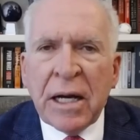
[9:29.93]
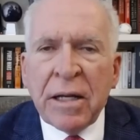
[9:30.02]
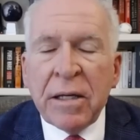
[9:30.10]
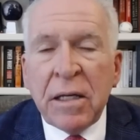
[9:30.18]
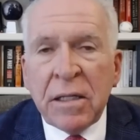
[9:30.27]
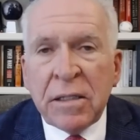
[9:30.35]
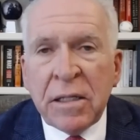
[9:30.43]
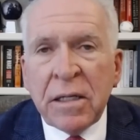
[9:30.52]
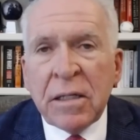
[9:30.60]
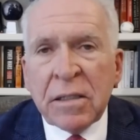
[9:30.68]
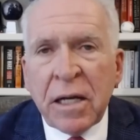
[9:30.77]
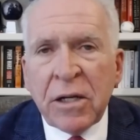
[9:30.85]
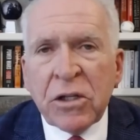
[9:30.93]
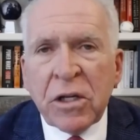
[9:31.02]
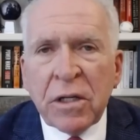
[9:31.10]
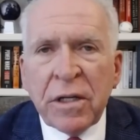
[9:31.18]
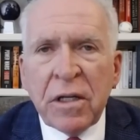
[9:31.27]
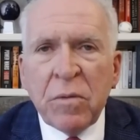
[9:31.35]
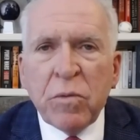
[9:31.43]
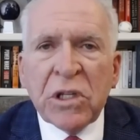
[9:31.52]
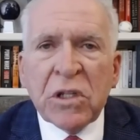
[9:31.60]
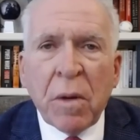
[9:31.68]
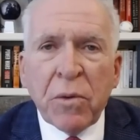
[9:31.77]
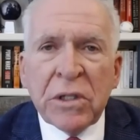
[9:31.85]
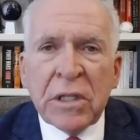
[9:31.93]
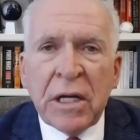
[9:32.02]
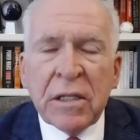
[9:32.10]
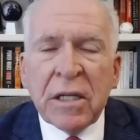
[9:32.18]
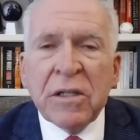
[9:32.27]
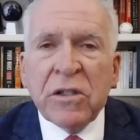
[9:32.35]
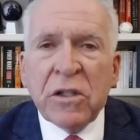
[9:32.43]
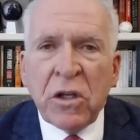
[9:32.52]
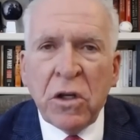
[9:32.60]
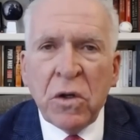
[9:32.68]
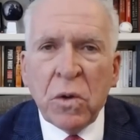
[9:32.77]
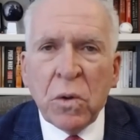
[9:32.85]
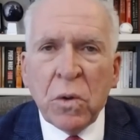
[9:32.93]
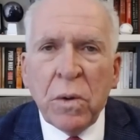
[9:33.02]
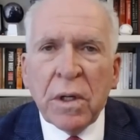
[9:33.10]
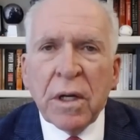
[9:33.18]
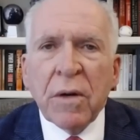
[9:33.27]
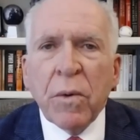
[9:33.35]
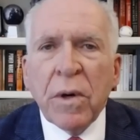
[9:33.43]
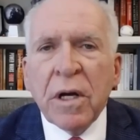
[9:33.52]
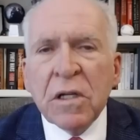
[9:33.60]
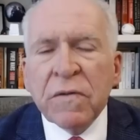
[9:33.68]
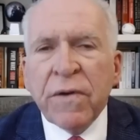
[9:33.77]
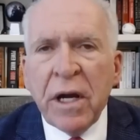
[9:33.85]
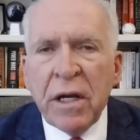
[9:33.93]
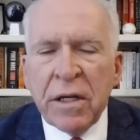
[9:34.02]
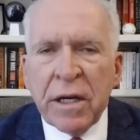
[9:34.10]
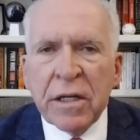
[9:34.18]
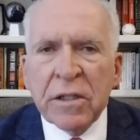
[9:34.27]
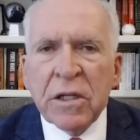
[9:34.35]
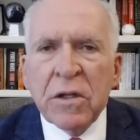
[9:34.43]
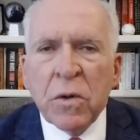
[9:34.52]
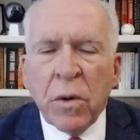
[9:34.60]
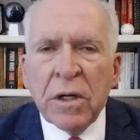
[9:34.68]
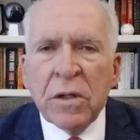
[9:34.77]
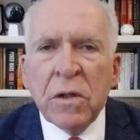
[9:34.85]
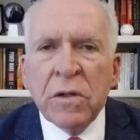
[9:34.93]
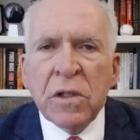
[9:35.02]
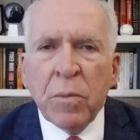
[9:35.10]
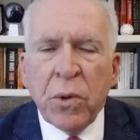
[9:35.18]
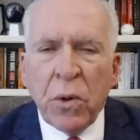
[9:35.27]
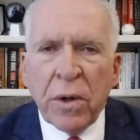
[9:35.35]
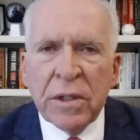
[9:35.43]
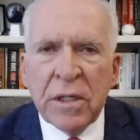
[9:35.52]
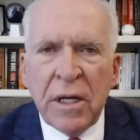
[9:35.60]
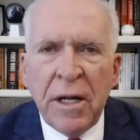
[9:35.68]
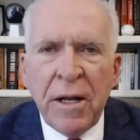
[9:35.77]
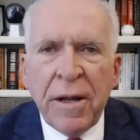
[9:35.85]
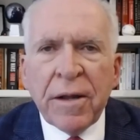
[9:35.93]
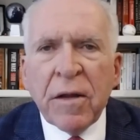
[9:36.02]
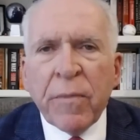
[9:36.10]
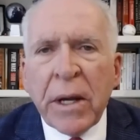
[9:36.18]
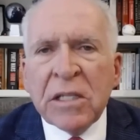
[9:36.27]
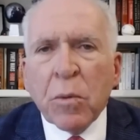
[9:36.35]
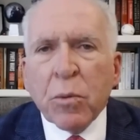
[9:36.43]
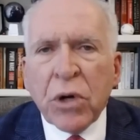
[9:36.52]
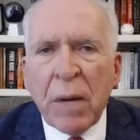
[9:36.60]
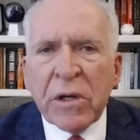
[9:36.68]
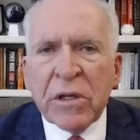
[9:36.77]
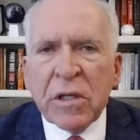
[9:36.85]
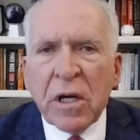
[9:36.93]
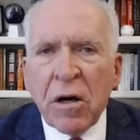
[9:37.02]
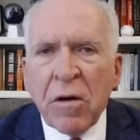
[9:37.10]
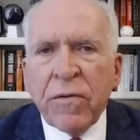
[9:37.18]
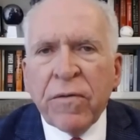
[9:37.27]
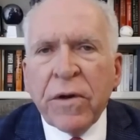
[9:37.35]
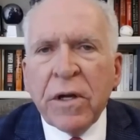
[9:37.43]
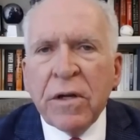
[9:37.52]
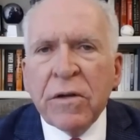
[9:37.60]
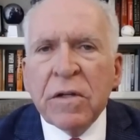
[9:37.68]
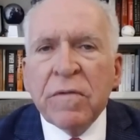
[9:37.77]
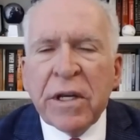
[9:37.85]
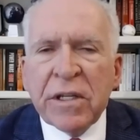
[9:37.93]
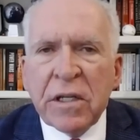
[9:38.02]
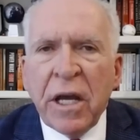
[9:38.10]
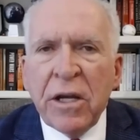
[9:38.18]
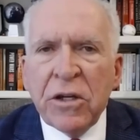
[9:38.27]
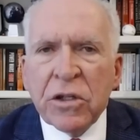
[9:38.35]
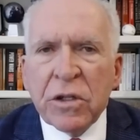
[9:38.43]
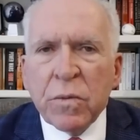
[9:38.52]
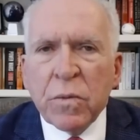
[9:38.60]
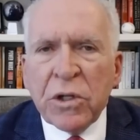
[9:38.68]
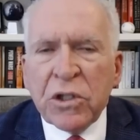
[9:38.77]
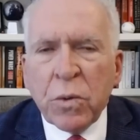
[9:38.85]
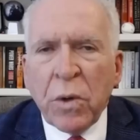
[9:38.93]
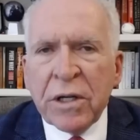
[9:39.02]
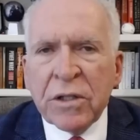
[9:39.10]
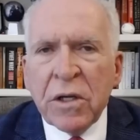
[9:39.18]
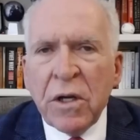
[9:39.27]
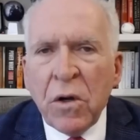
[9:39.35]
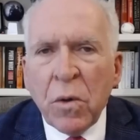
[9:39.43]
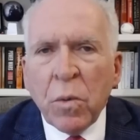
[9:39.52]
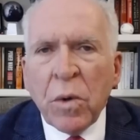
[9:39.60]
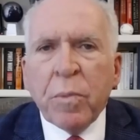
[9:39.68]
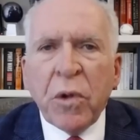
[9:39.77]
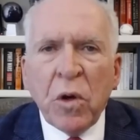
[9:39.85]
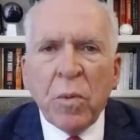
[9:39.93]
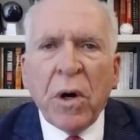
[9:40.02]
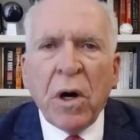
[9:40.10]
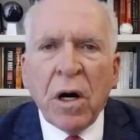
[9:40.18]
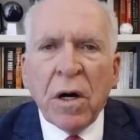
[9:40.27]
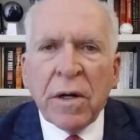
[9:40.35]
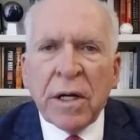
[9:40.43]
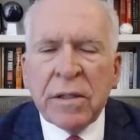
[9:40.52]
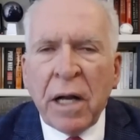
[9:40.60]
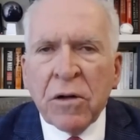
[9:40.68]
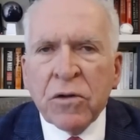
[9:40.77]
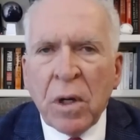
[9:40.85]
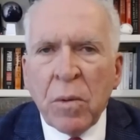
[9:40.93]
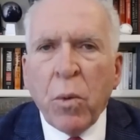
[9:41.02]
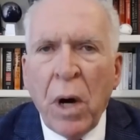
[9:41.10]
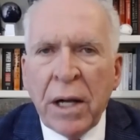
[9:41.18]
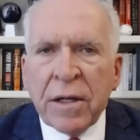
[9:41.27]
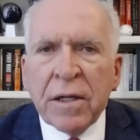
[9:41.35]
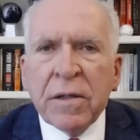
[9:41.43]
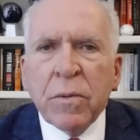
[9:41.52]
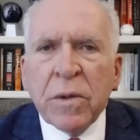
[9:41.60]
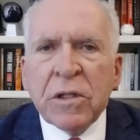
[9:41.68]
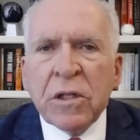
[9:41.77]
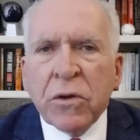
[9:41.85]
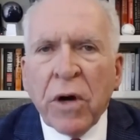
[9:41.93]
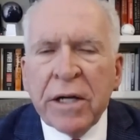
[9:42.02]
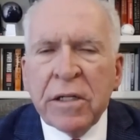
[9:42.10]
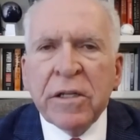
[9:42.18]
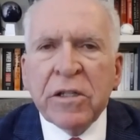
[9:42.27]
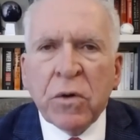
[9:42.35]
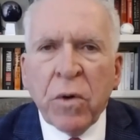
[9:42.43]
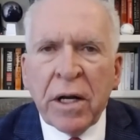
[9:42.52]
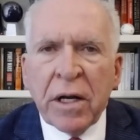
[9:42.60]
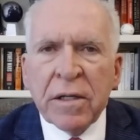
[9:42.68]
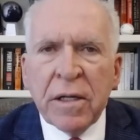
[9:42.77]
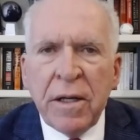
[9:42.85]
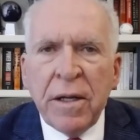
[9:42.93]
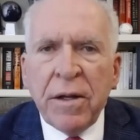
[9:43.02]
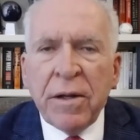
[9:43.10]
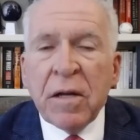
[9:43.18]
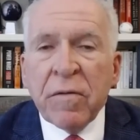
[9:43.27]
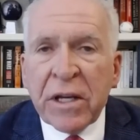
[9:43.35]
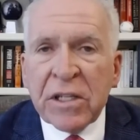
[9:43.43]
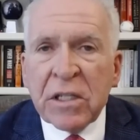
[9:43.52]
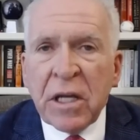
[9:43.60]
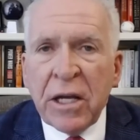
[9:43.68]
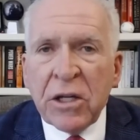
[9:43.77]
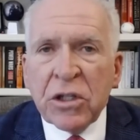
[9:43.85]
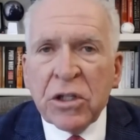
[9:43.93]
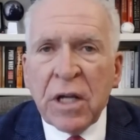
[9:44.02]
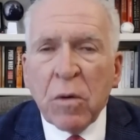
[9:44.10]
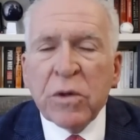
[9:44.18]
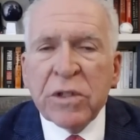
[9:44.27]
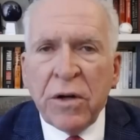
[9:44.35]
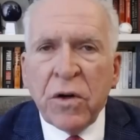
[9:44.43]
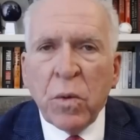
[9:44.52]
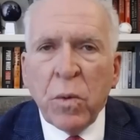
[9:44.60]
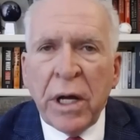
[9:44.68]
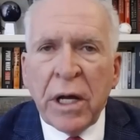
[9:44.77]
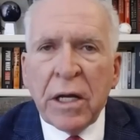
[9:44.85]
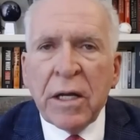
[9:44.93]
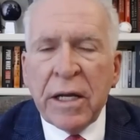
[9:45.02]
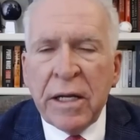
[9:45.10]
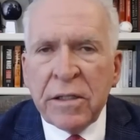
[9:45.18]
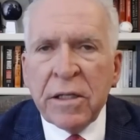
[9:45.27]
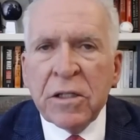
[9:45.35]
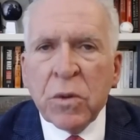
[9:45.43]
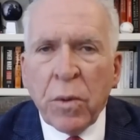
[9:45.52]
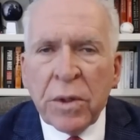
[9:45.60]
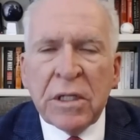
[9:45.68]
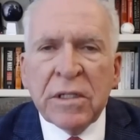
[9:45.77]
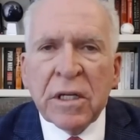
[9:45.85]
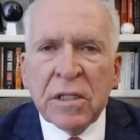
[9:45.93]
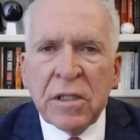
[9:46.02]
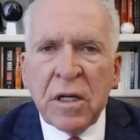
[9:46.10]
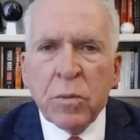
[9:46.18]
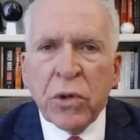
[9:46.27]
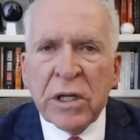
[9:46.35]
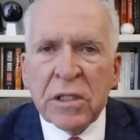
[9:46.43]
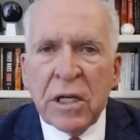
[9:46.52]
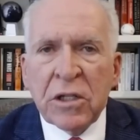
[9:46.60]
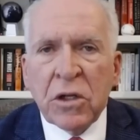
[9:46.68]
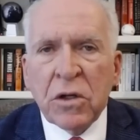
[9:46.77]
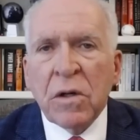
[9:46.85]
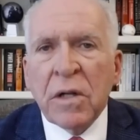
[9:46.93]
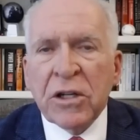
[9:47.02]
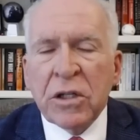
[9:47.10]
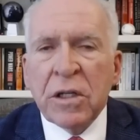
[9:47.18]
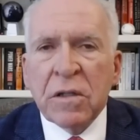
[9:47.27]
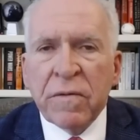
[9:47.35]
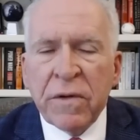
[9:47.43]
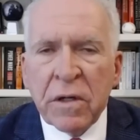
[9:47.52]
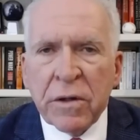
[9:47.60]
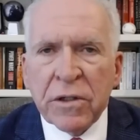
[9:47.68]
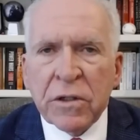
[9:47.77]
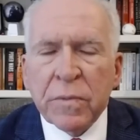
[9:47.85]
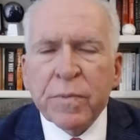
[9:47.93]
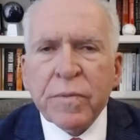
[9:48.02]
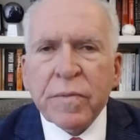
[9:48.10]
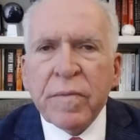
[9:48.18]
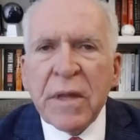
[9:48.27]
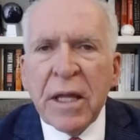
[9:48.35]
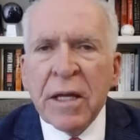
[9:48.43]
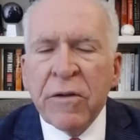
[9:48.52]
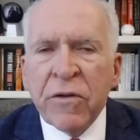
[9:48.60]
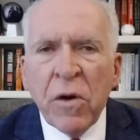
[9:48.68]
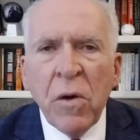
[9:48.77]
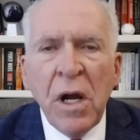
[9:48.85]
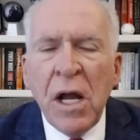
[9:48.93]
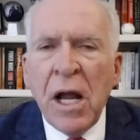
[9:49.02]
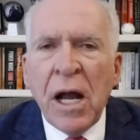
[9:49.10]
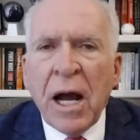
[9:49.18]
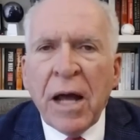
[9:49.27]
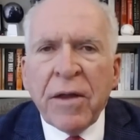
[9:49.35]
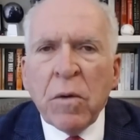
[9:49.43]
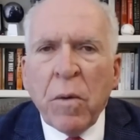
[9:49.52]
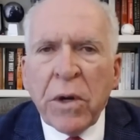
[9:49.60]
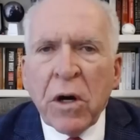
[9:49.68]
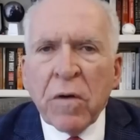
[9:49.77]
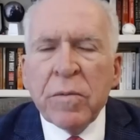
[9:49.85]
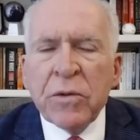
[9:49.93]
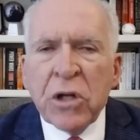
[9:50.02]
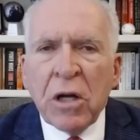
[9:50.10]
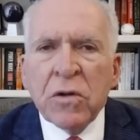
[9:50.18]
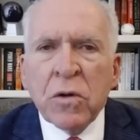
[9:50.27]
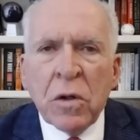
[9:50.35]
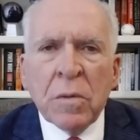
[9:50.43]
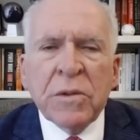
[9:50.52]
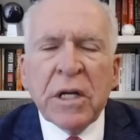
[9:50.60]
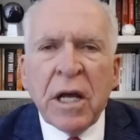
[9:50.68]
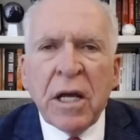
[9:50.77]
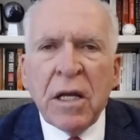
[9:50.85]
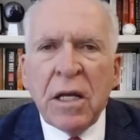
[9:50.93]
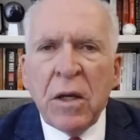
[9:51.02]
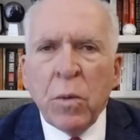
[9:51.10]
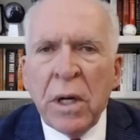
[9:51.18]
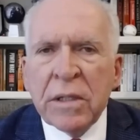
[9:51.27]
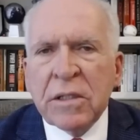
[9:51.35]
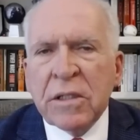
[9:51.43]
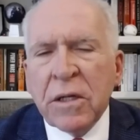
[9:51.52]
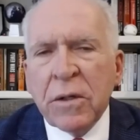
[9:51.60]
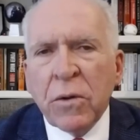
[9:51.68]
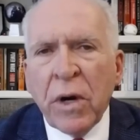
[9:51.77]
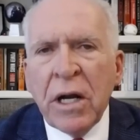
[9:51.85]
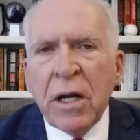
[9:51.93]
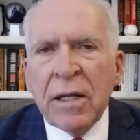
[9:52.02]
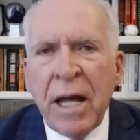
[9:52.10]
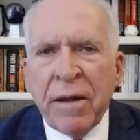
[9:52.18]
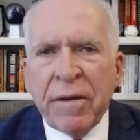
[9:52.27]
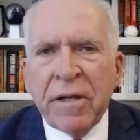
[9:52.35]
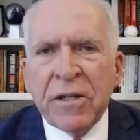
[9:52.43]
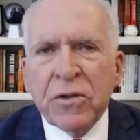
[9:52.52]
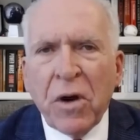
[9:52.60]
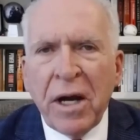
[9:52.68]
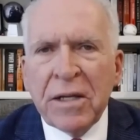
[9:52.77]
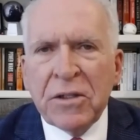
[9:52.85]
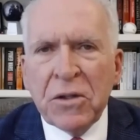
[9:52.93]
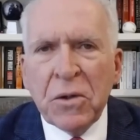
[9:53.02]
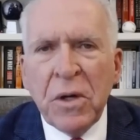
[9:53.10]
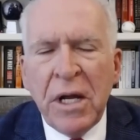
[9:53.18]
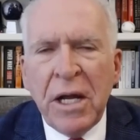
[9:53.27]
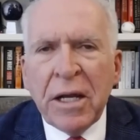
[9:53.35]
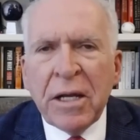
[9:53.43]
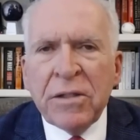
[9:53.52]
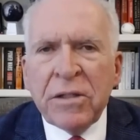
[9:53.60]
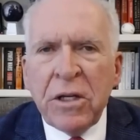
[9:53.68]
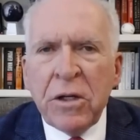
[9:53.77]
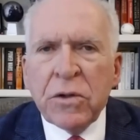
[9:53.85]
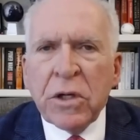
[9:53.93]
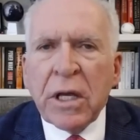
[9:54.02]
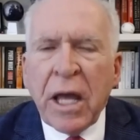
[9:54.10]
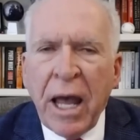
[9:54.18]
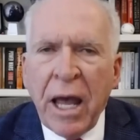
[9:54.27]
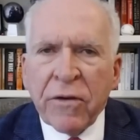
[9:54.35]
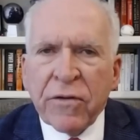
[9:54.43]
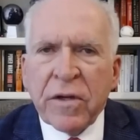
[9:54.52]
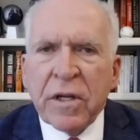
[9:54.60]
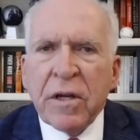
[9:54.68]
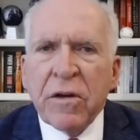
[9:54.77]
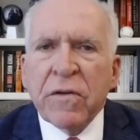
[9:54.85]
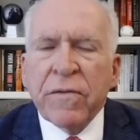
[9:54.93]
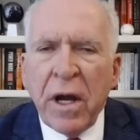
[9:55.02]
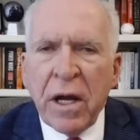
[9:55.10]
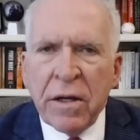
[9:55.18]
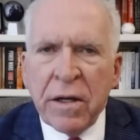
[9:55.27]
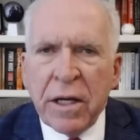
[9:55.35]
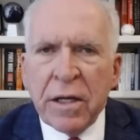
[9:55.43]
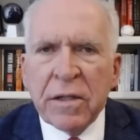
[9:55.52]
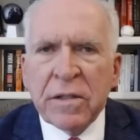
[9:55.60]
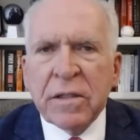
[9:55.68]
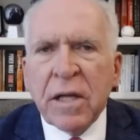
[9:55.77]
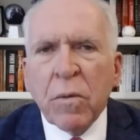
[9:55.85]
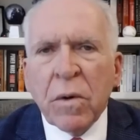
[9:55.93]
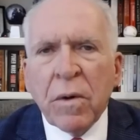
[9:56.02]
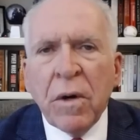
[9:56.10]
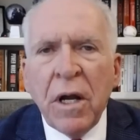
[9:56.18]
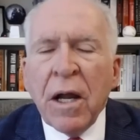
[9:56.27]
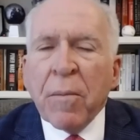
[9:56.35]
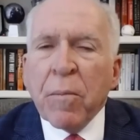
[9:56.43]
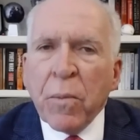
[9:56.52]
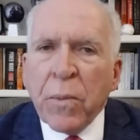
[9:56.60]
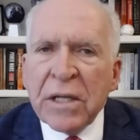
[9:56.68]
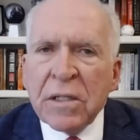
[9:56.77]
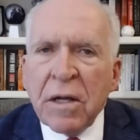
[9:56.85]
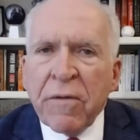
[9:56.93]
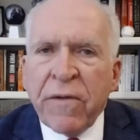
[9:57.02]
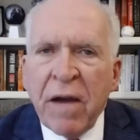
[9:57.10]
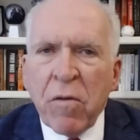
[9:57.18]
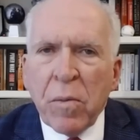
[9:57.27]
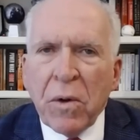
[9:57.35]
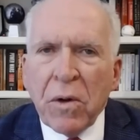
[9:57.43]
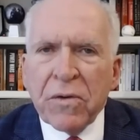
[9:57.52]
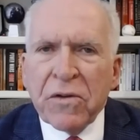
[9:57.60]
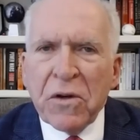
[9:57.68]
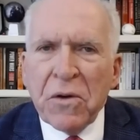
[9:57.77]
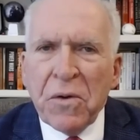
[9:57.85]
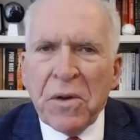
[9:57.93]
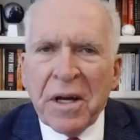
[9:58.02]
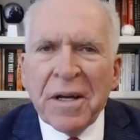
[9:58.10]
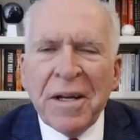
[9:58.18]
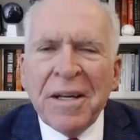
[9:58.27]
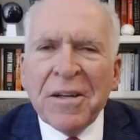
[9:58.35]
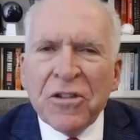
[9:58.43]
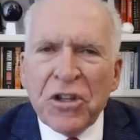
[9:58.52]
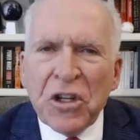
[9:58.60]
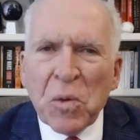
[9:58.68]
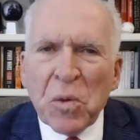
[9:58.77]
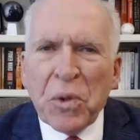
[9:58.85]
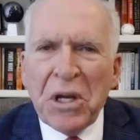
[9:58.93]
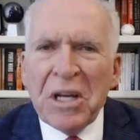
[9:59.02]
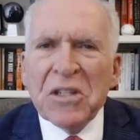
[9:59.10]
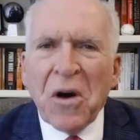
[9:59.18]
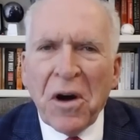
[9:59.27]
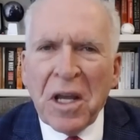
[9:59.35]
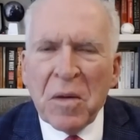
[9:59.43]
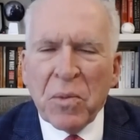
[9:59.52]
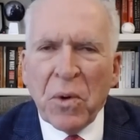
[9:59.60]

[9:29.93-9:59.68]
I think he did intentionally misrepresent and skew his findings in order to support the basic premise of his investigation, which was what Bill Barr and Donald Trump wanted was to try to discredit the investigation that was underway into the 2016 presidential election interference. And so I think what we heard from John Durham today, he went to great length to try to continue to cast his findings that were basically favorable to the GOP talking